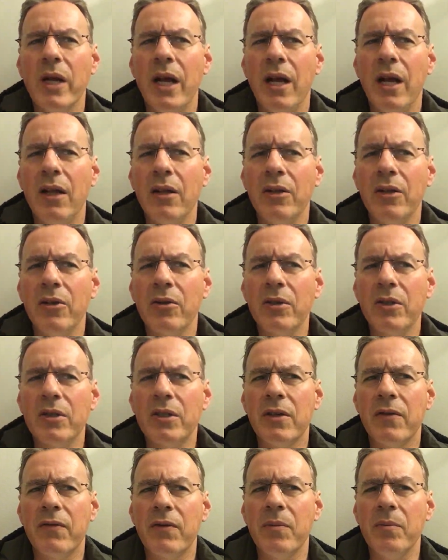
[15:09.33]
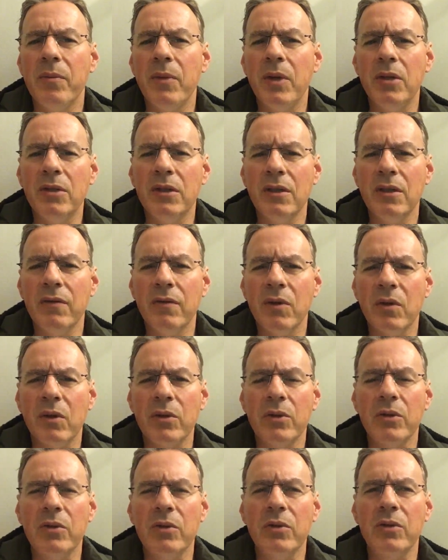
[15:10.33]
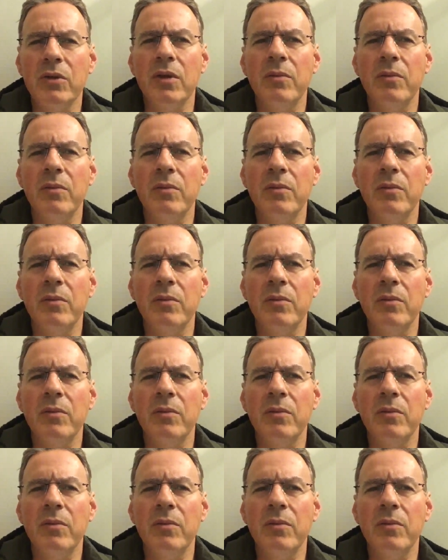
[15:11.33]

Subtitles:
reality or a different multiverse